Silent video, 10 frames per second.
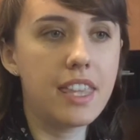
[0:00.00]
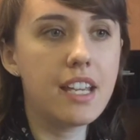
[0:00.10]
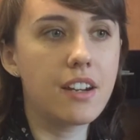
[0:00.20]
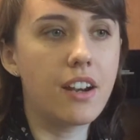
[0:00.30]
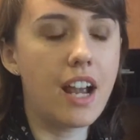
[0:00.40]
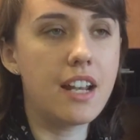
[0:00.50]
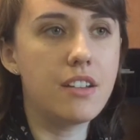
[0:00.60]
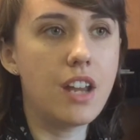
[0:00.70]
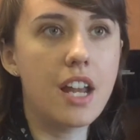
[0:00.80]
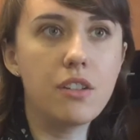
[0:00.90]
theater
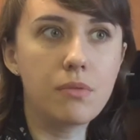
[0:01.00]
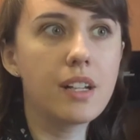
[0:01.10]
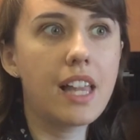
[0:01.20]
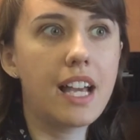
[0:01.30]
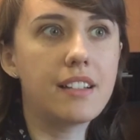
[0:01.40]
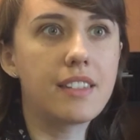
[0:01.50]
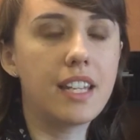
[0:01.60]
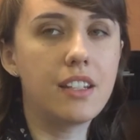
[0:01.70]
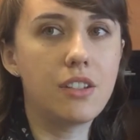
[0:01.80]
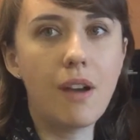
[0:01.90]
and, and you realize
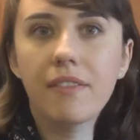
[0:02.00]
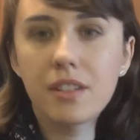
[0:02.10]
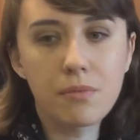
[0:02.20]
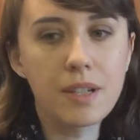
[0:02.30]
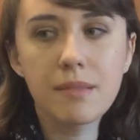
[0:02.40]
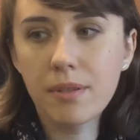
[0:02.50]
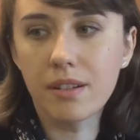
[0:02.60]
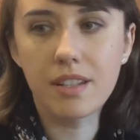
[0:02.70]
that you have to whisper